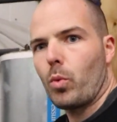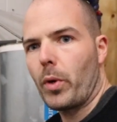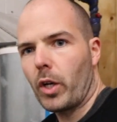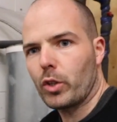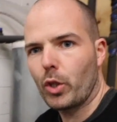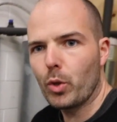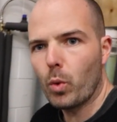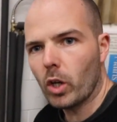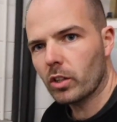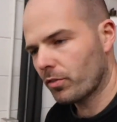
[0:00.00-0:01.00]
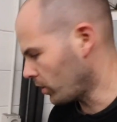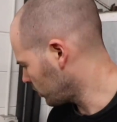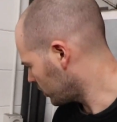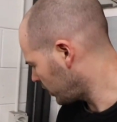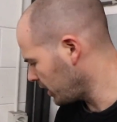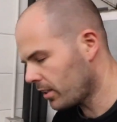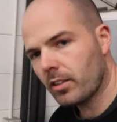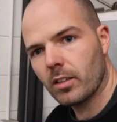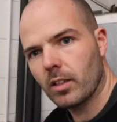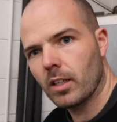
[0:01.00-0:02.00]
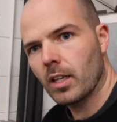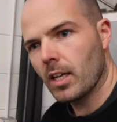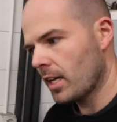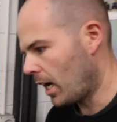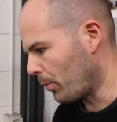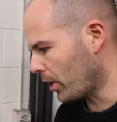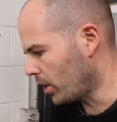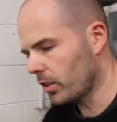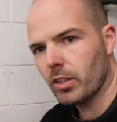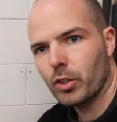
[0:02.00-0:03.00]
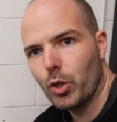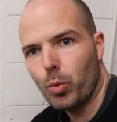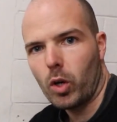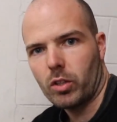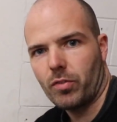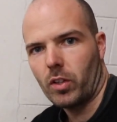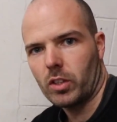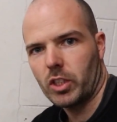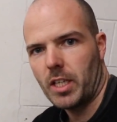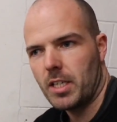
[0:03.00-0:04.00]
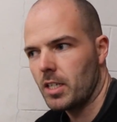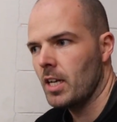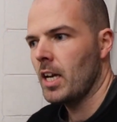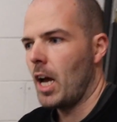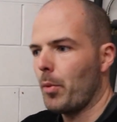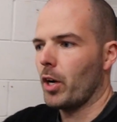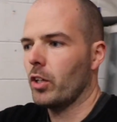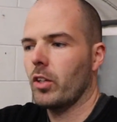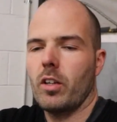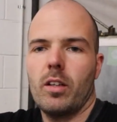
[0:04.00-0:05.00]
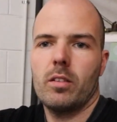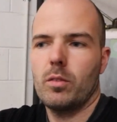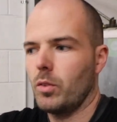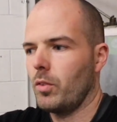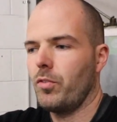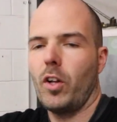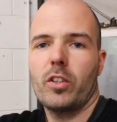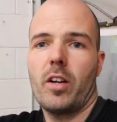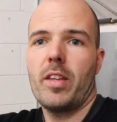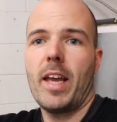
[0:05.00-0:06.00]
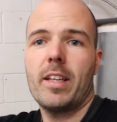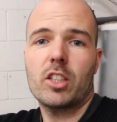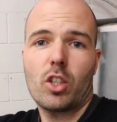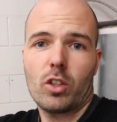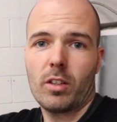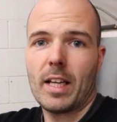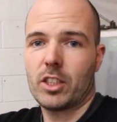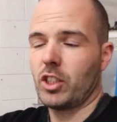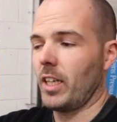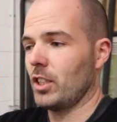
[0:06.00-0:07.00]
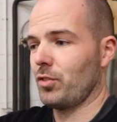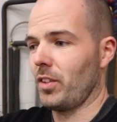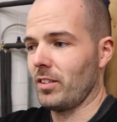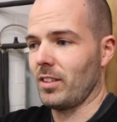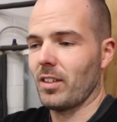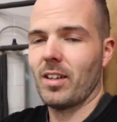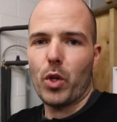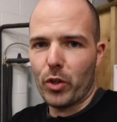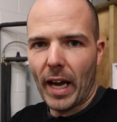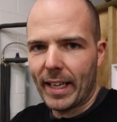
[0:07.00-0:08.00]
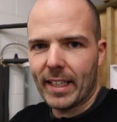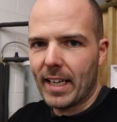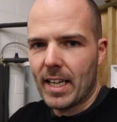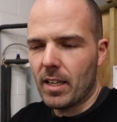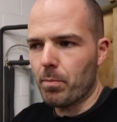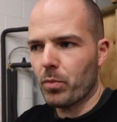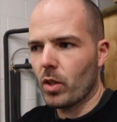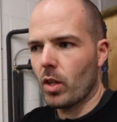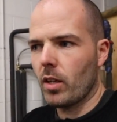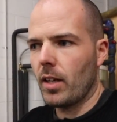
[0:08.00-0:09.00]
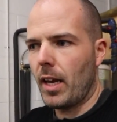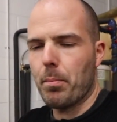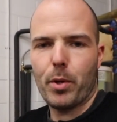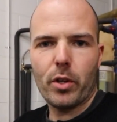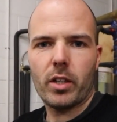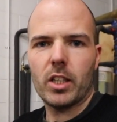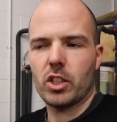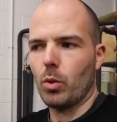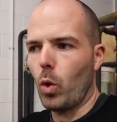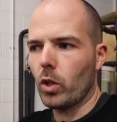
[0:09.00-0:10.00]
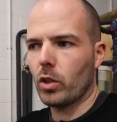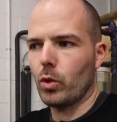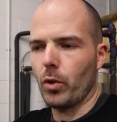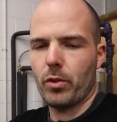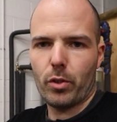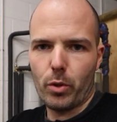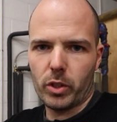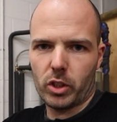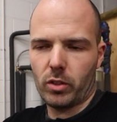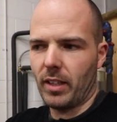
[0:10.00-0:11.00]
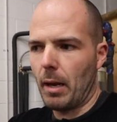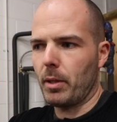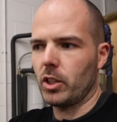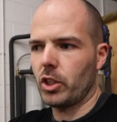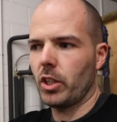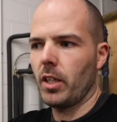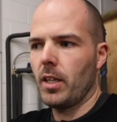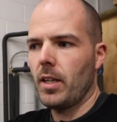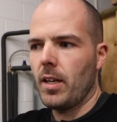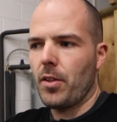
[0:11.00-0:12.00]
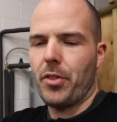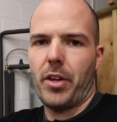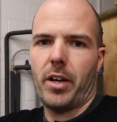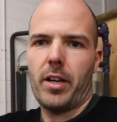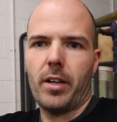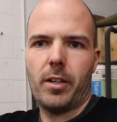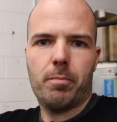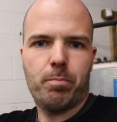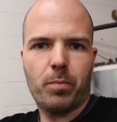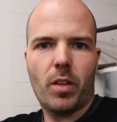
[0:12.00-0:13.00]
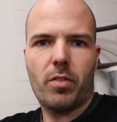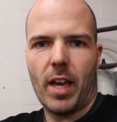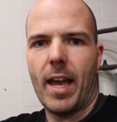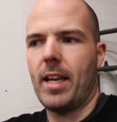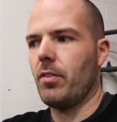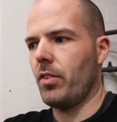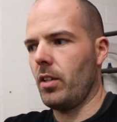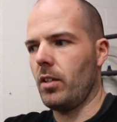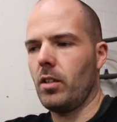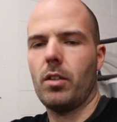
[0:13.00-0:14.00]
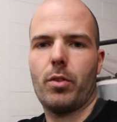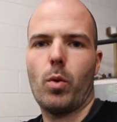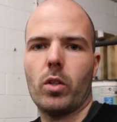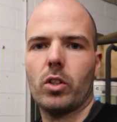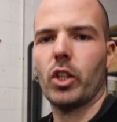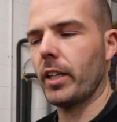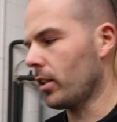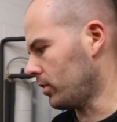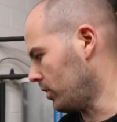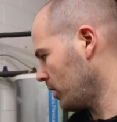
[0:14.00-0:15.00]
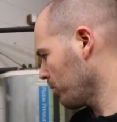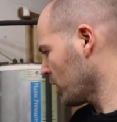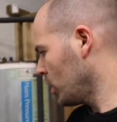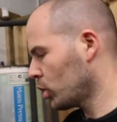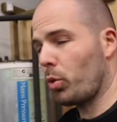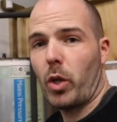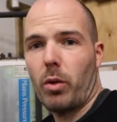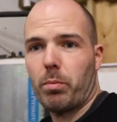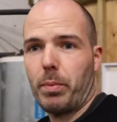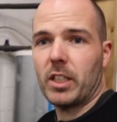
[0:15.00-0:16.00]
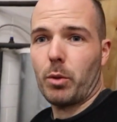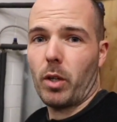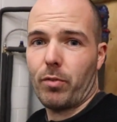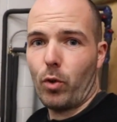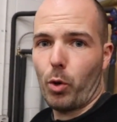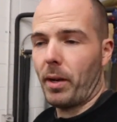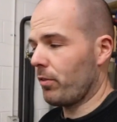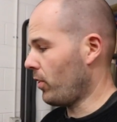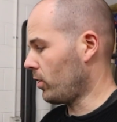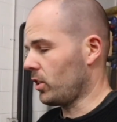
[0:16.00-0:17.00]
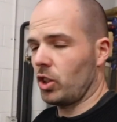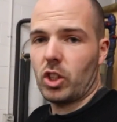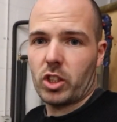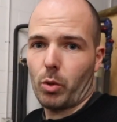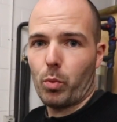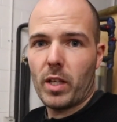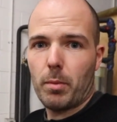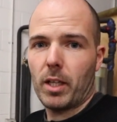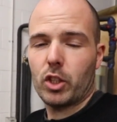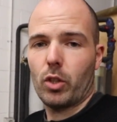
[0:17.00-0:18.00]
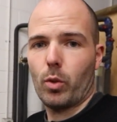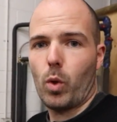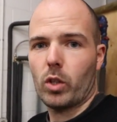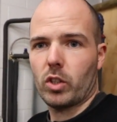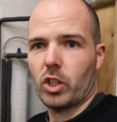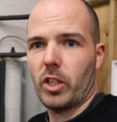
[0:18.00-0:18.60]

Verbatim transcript: We got two water filters here, and we got another two water filters here, and we got another filter at the end that's called the last chance filter. You can't get any impurities in the water going through because they'll damage the the head of the of the water jet cutter. So we got basically we got four big filters just to really make sure the water's